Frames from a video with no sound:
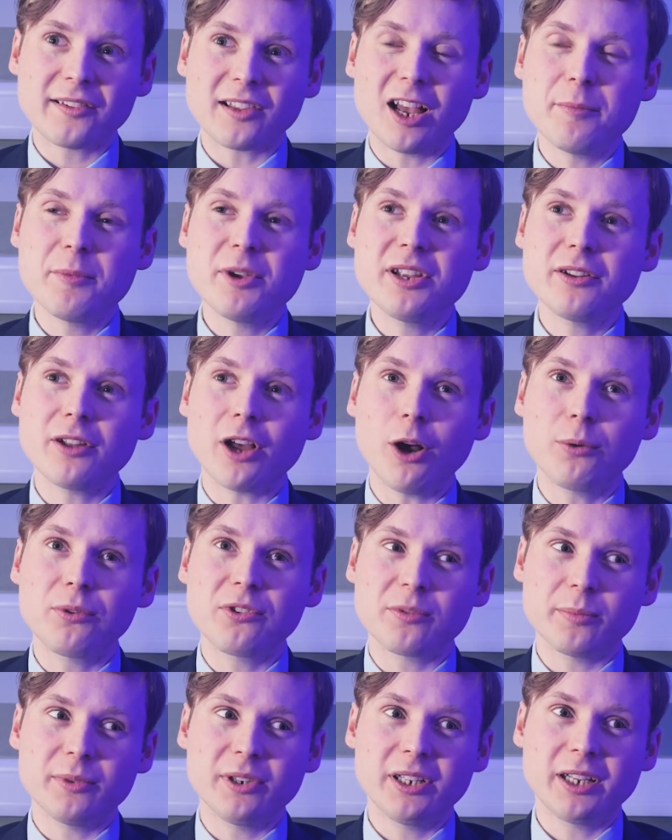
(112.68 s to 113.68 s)
I mean,
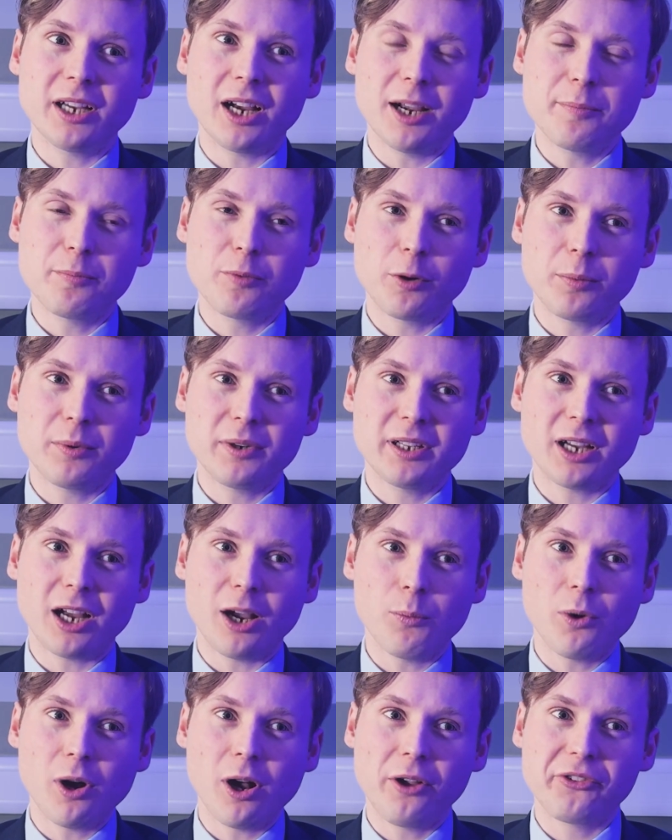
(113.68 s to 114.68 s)
ultimately, I probably
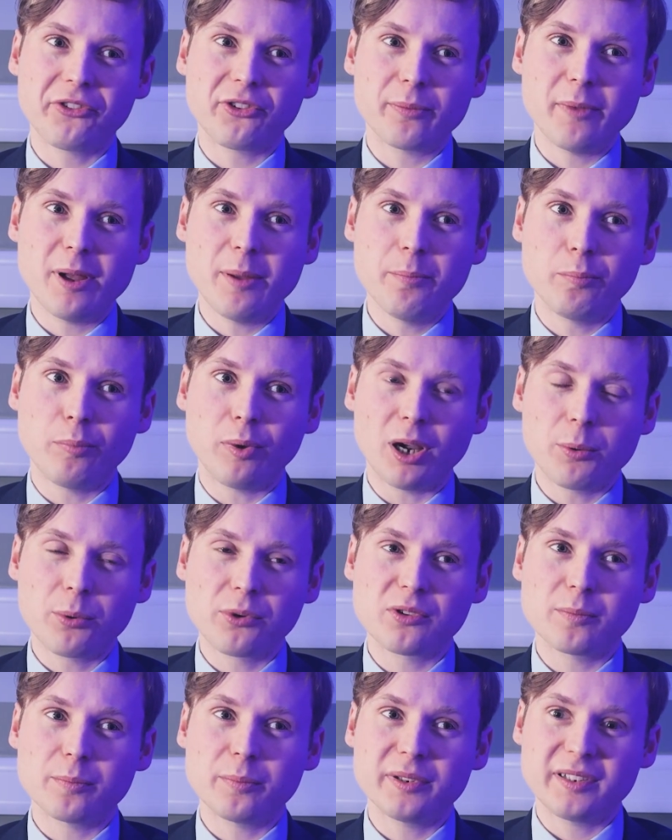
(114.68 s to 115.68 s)
was a member. I
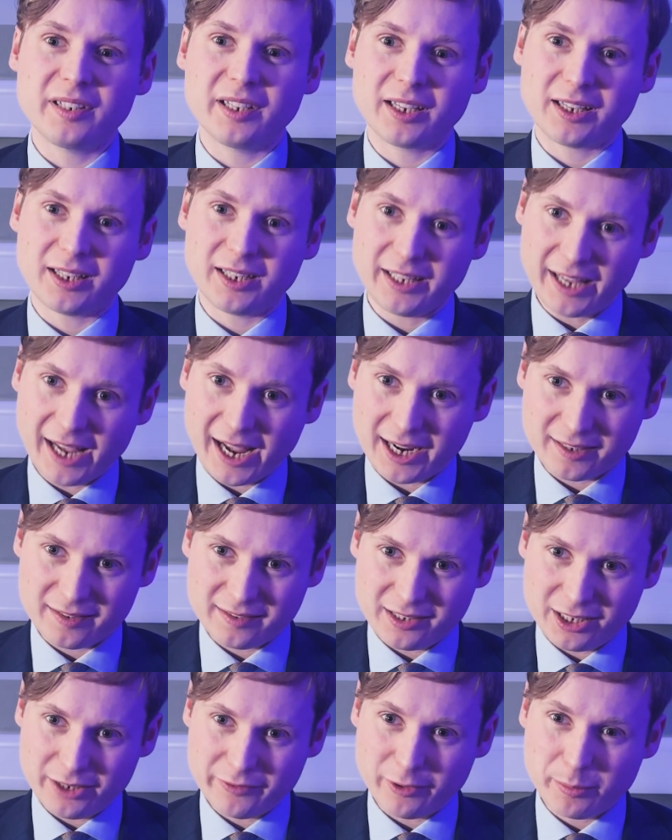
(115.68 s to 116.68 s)
wasn't particularly
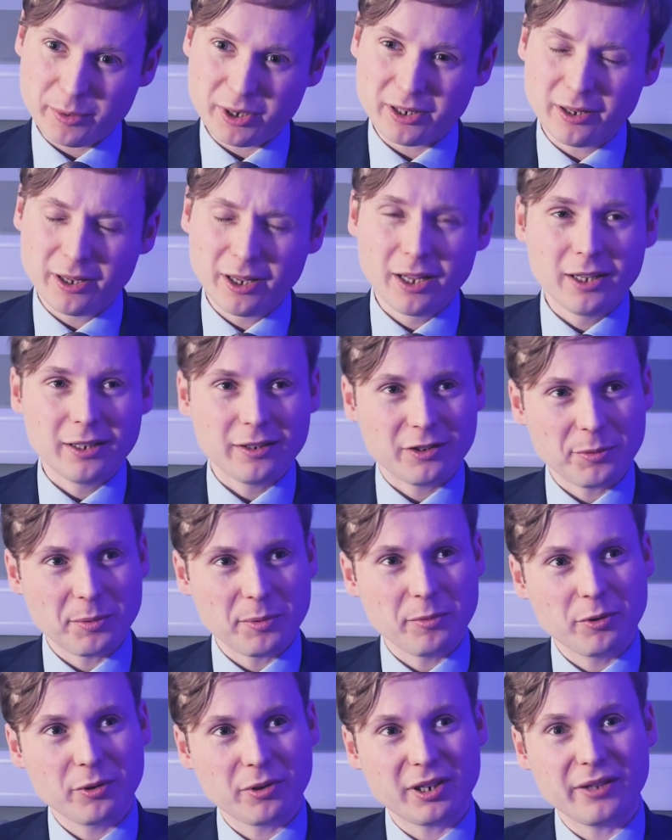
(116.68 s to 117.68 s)
active. I mean, to be
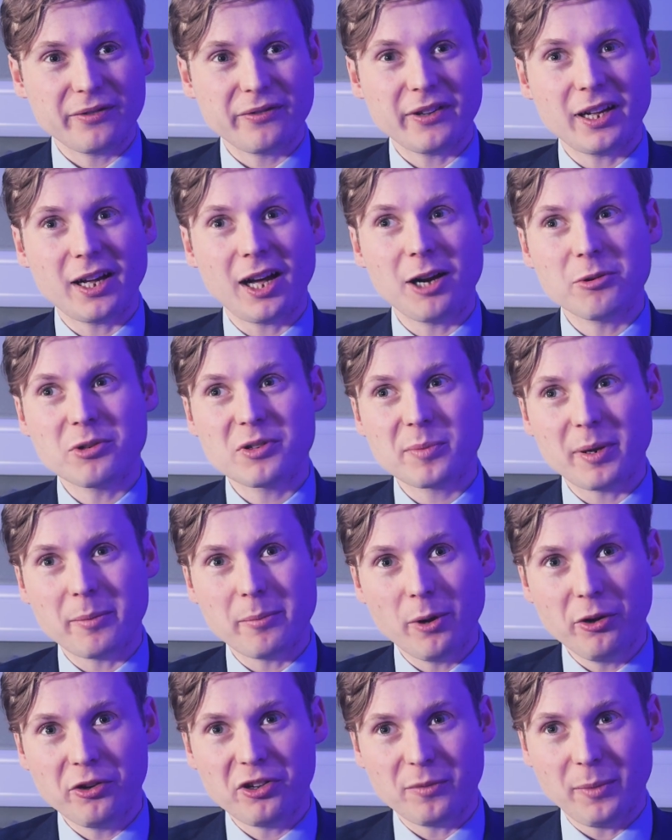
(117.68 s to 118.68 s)
brutally fair, I spent
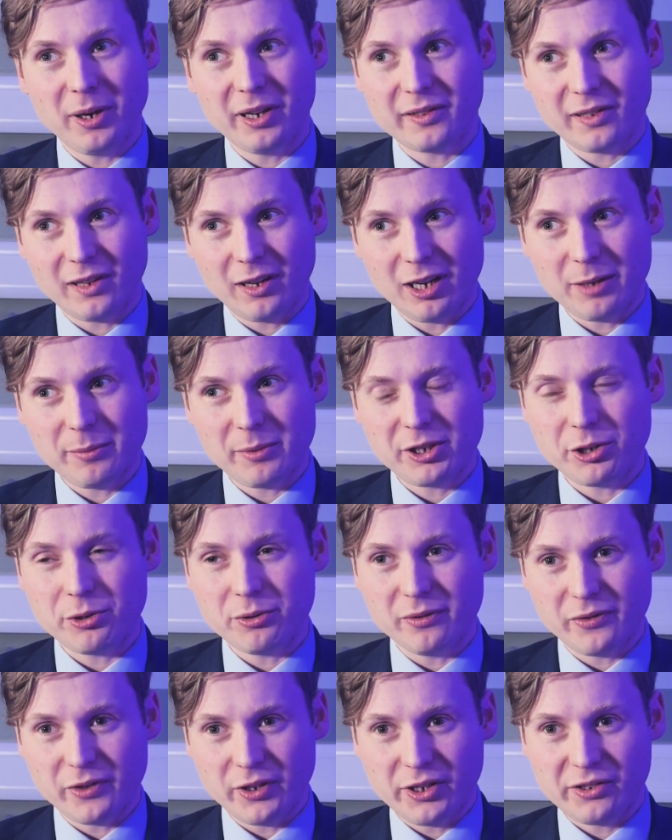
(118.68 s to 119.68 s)
most of my time at
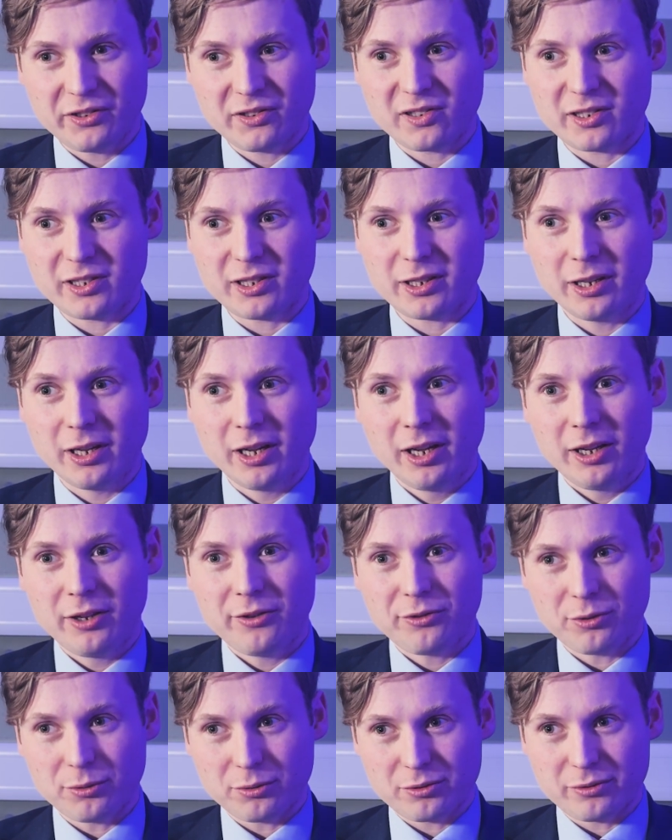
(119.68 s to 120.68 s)
university
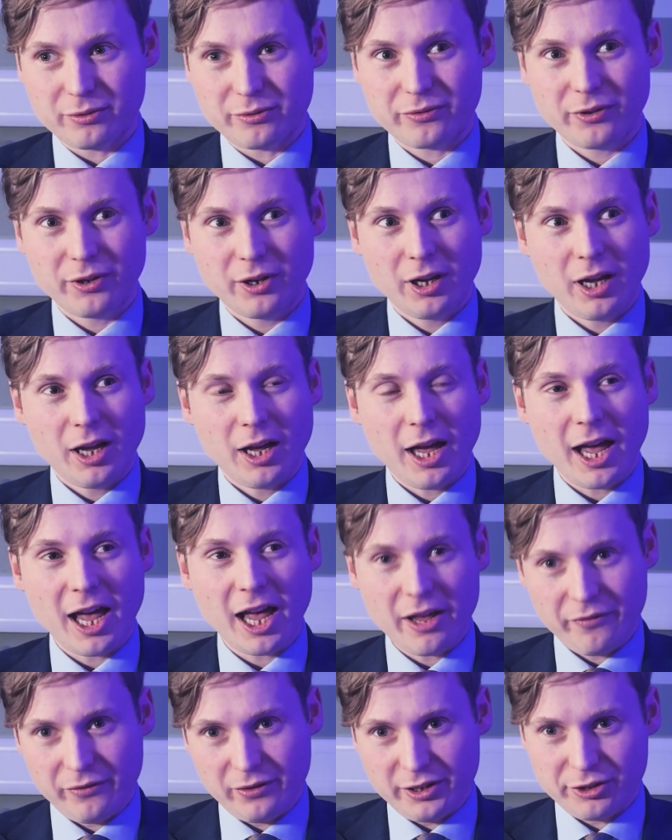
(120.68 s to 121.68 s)
sort of
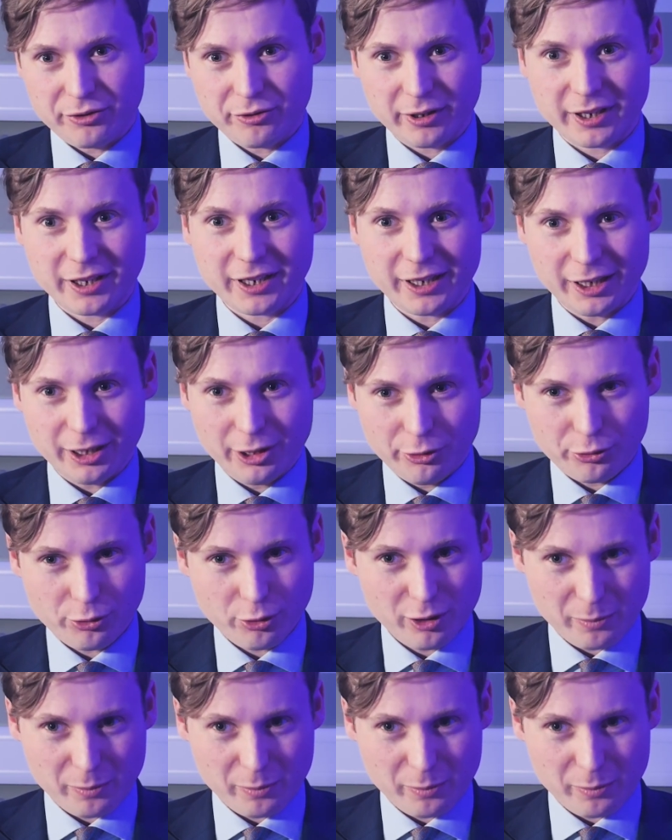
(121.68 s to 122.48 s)
heavily drinking and enjoying